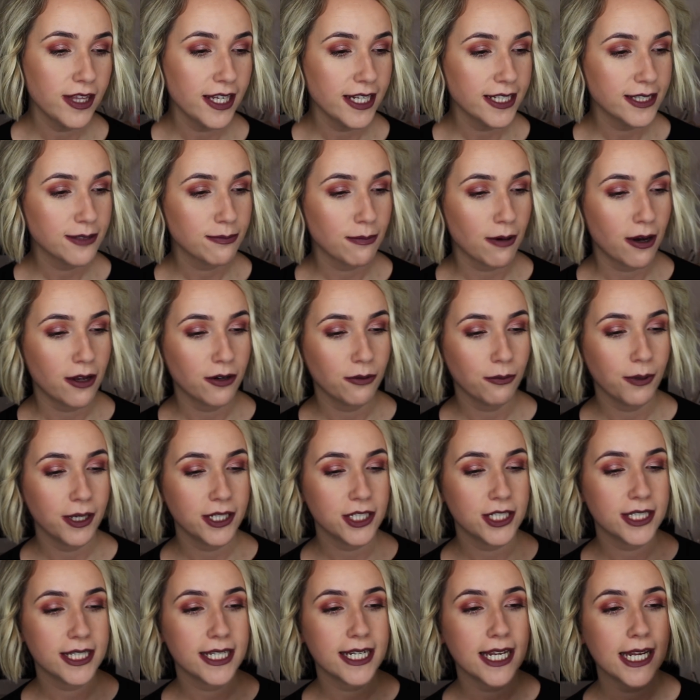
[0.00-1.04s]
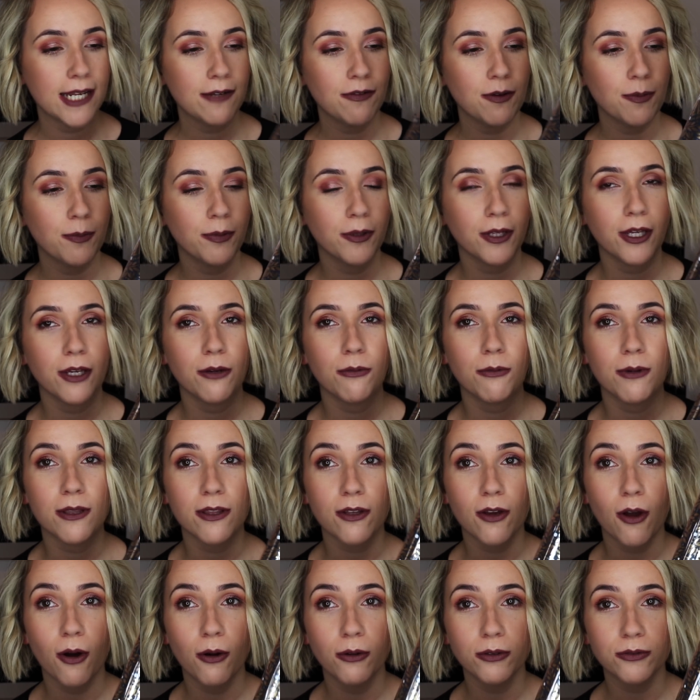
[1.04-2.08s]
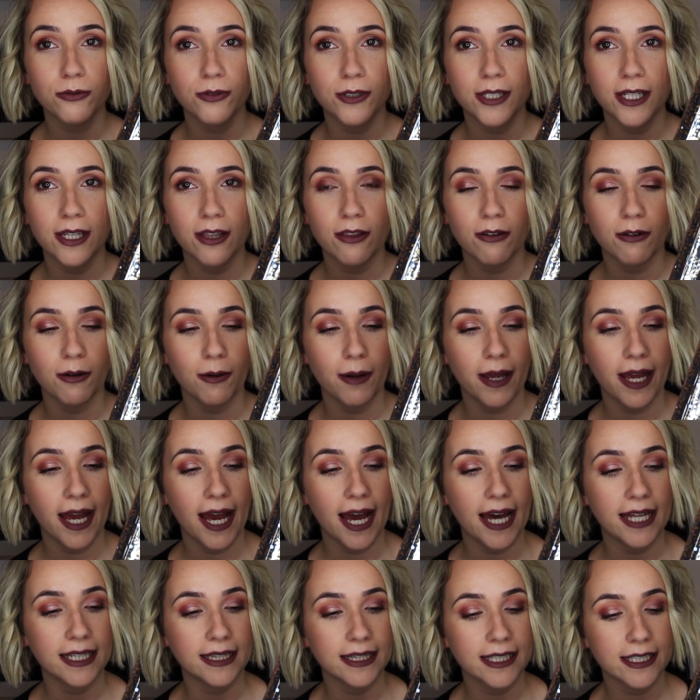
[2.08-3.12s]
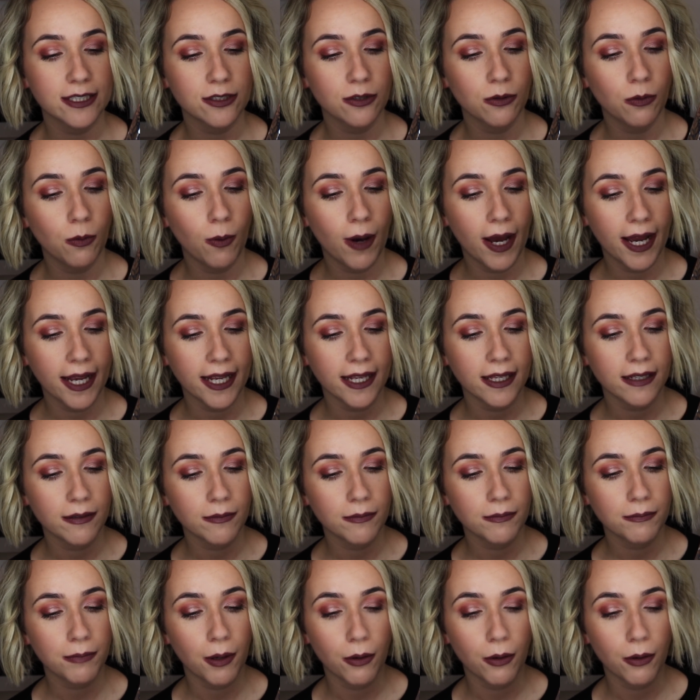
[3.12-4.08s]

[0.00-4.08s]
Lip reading: for this one, which is a navy blue with gold running through it and little white